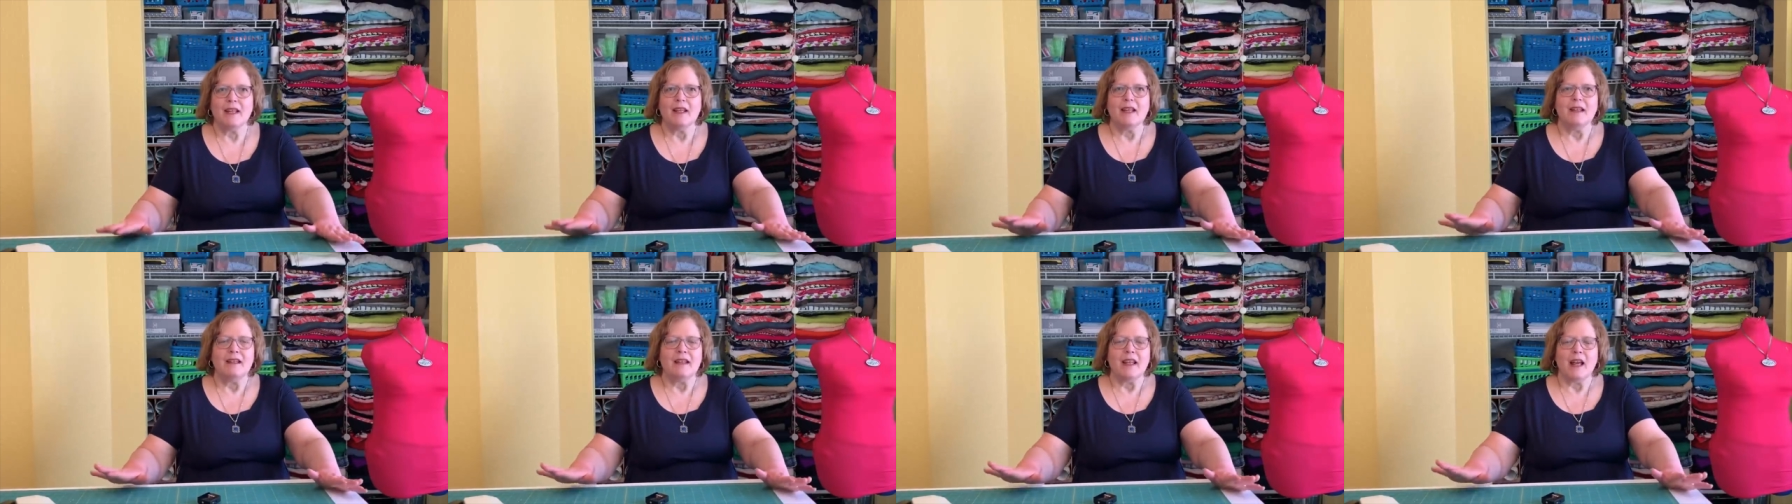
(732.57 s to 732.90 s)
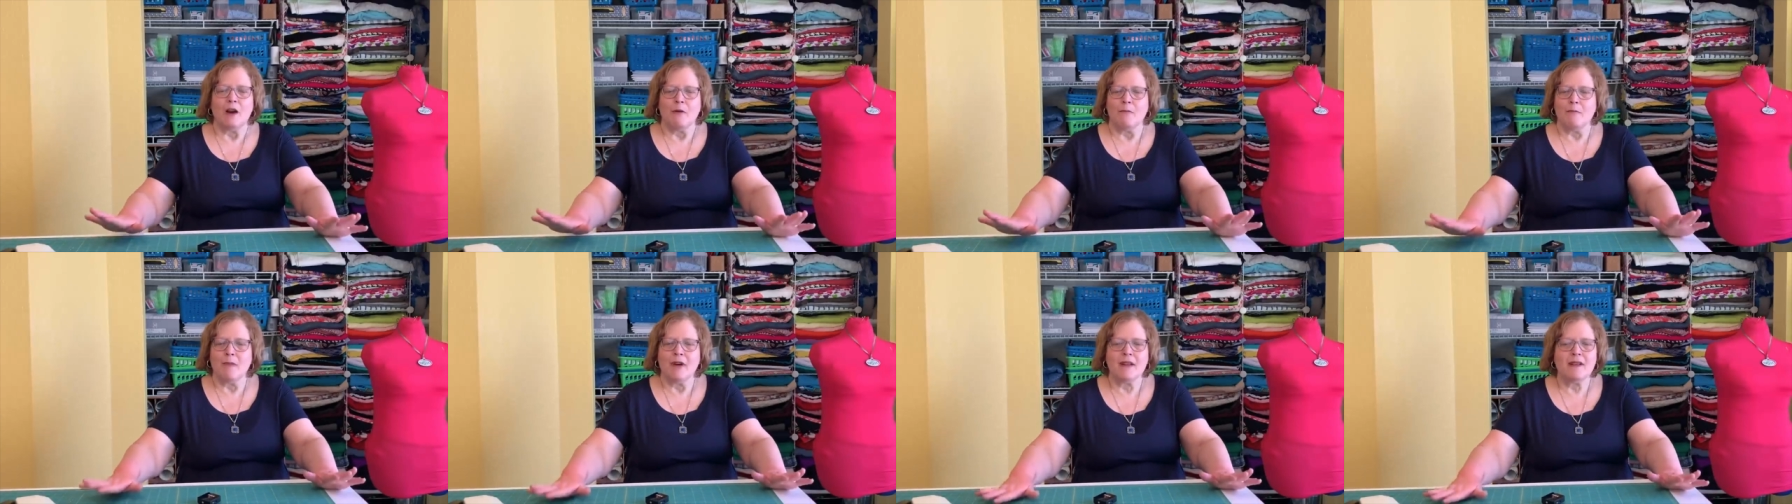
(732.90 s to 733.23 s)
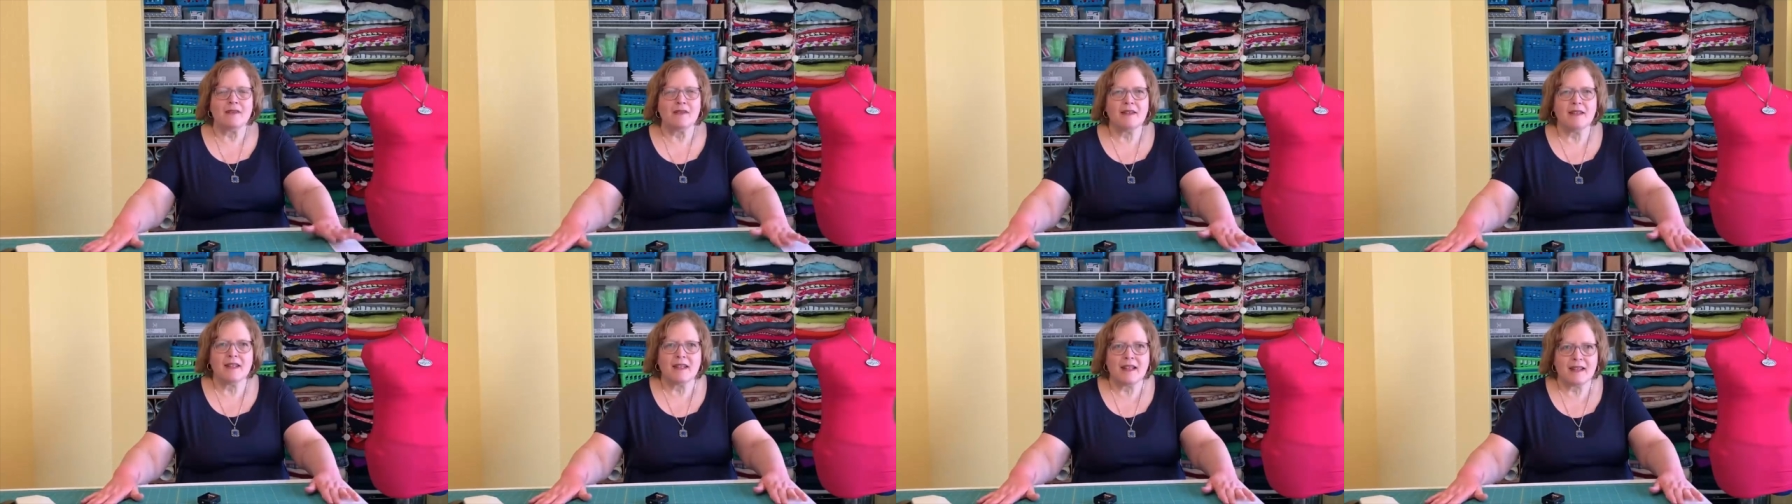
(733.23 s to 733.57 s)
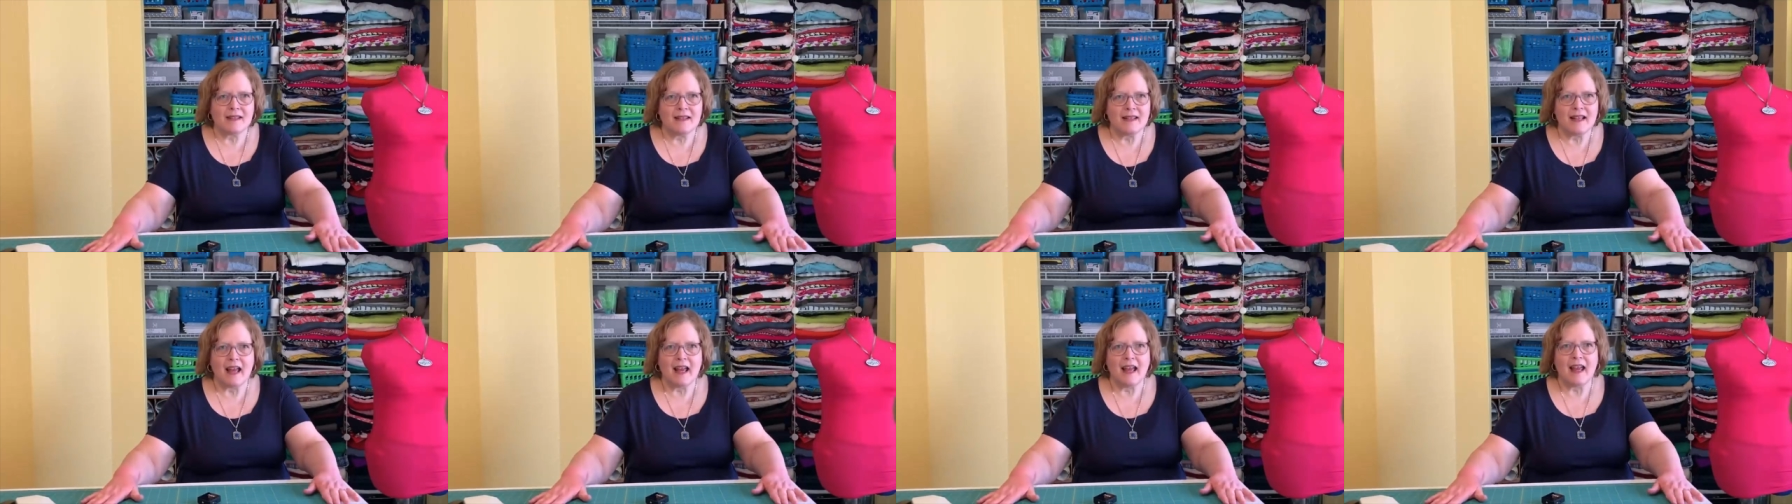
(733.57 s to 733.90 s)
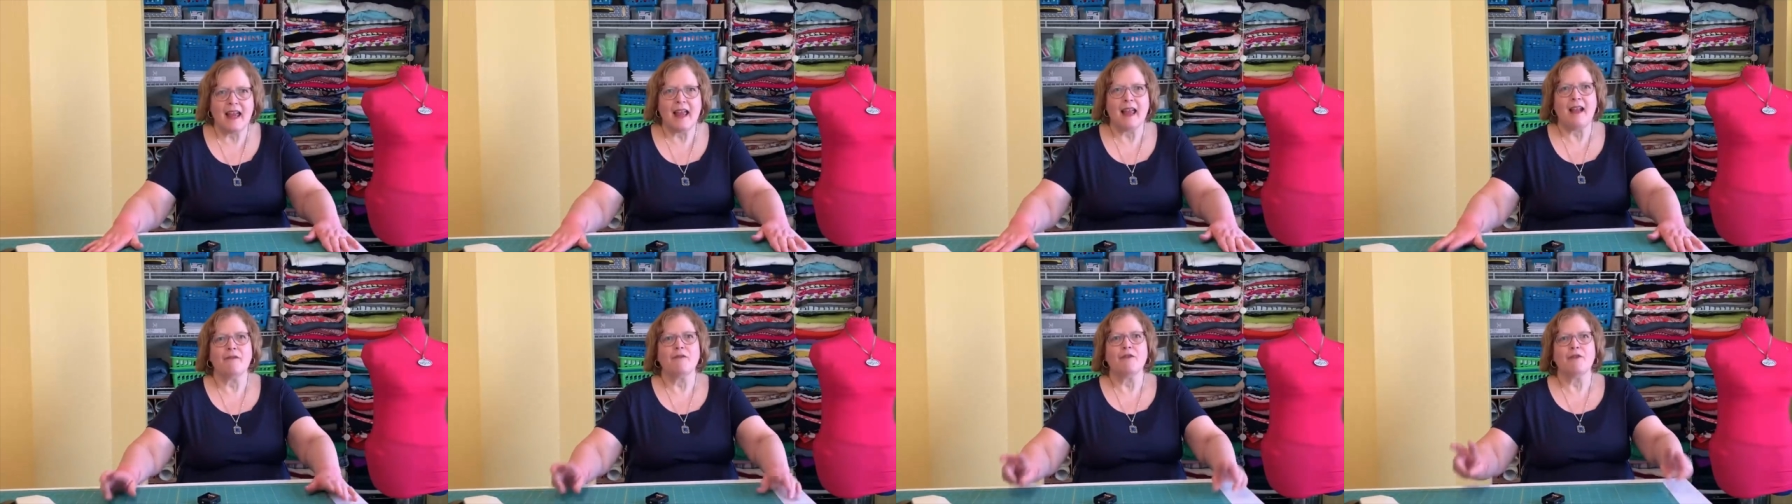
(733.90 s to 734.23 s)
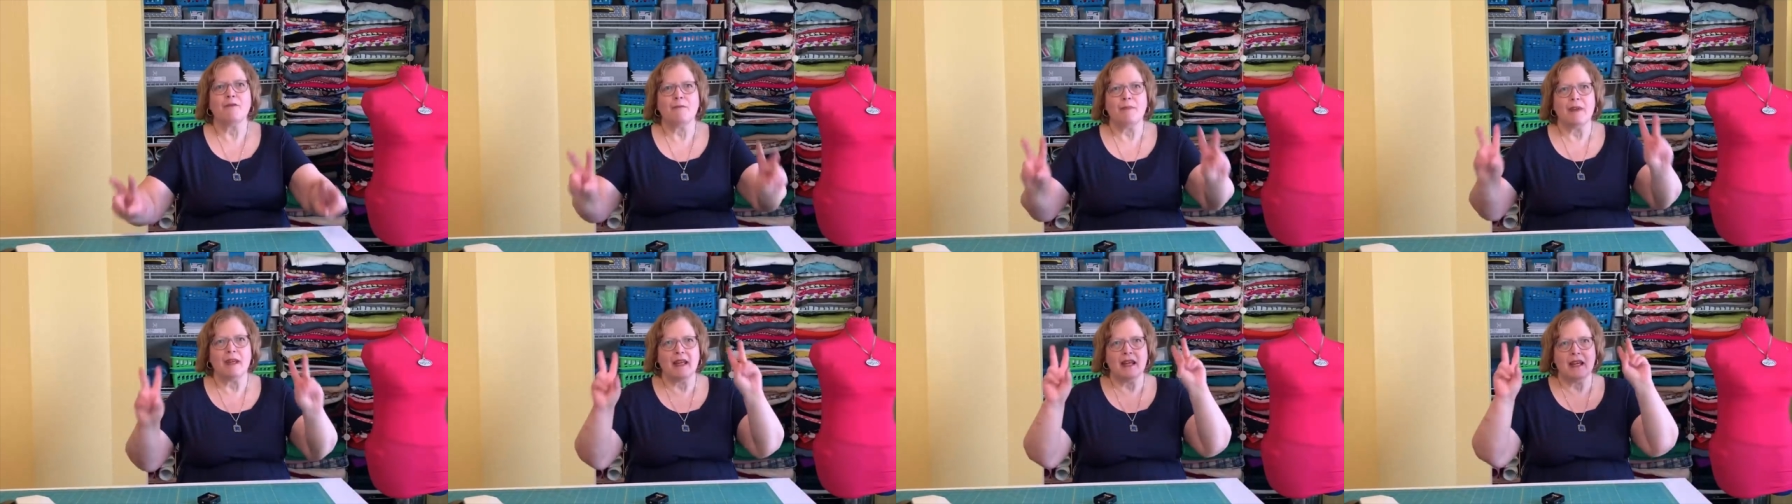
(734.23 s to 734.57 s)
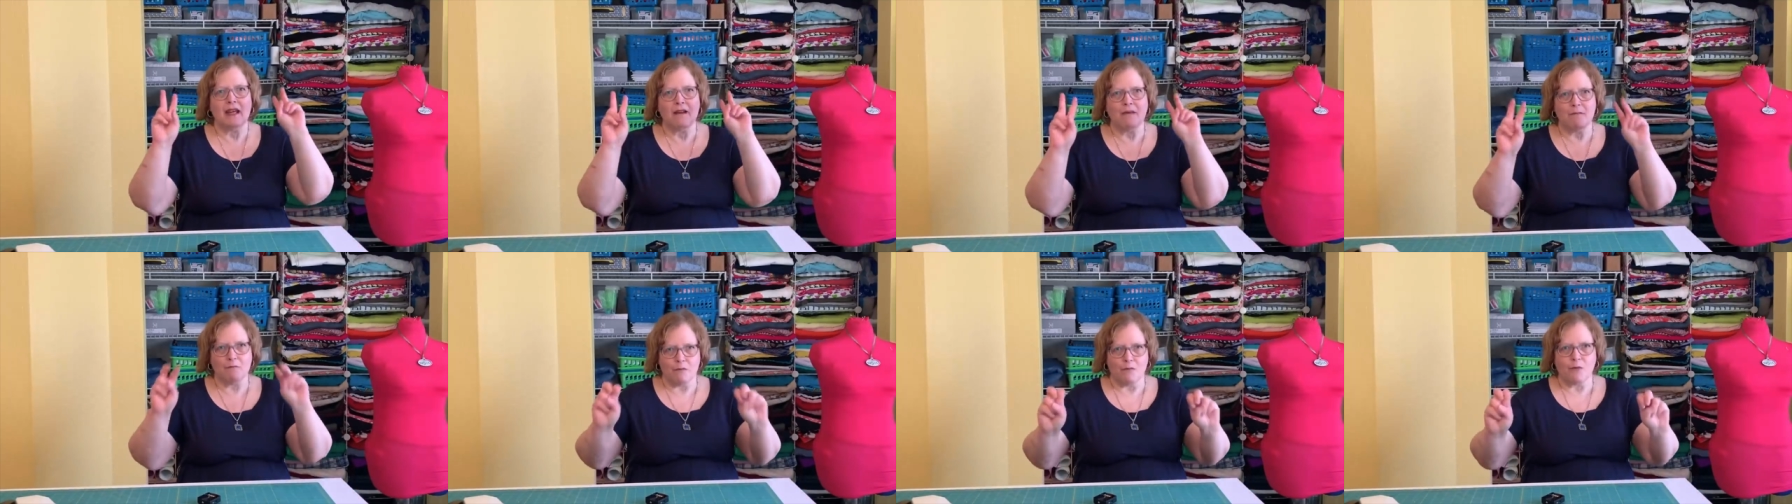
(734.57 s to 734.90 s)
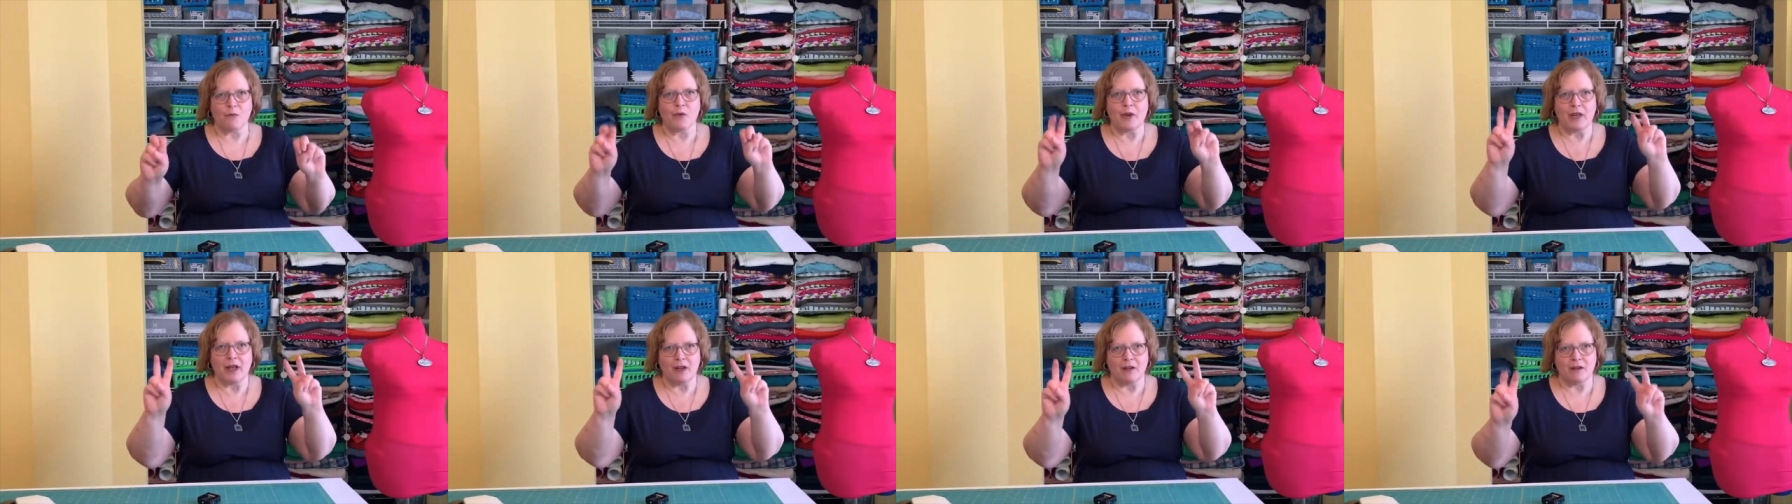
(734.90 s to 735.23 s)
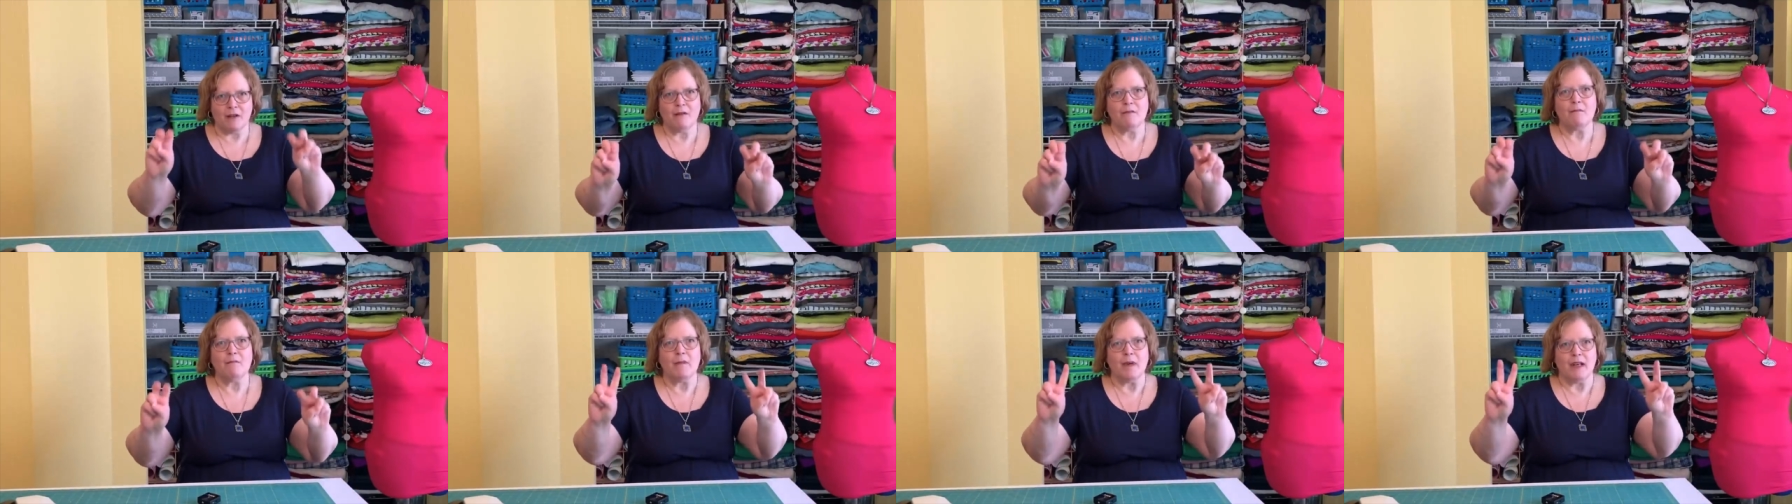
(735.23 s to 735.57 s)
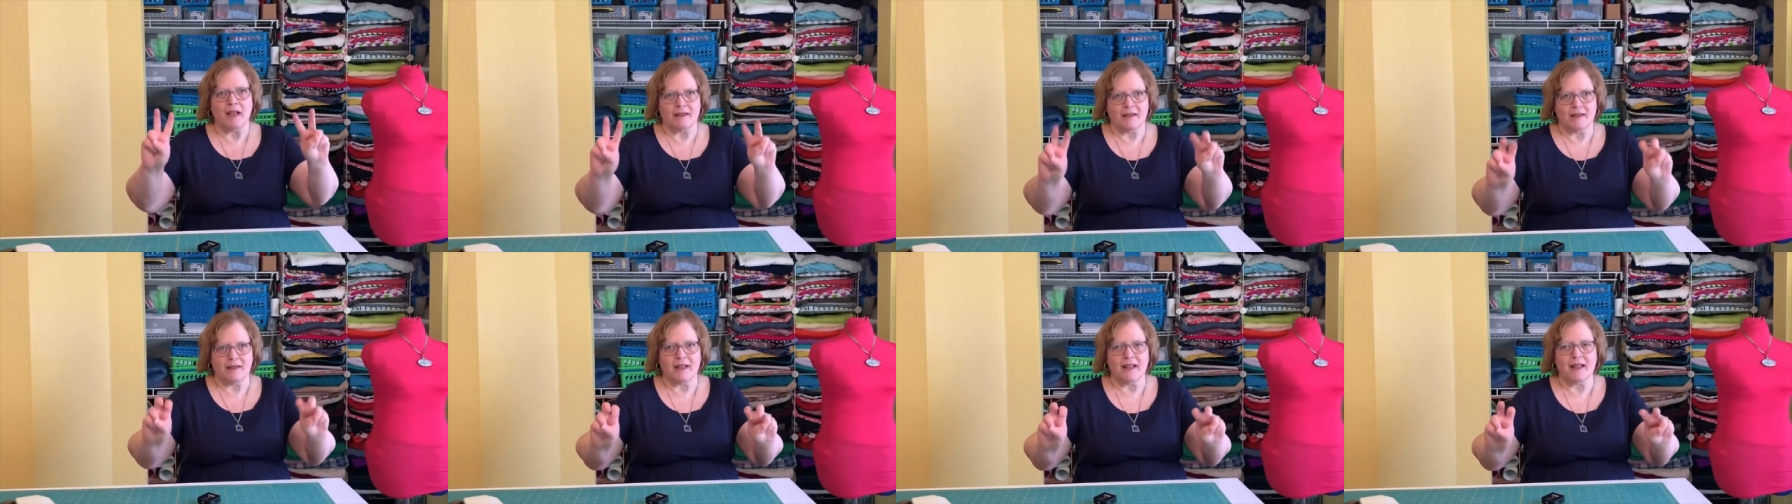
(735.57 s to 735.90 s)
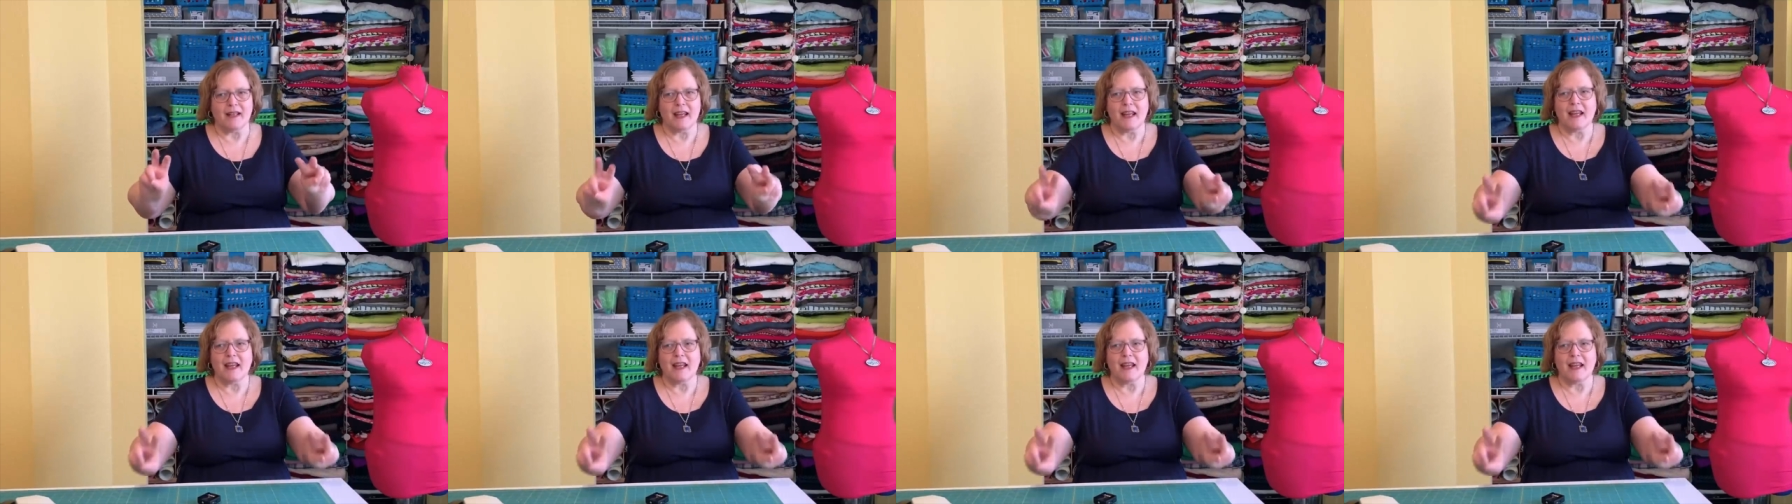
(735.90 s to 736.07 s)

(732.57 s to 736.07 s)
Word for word: Now, muslin does not have to be real muslin.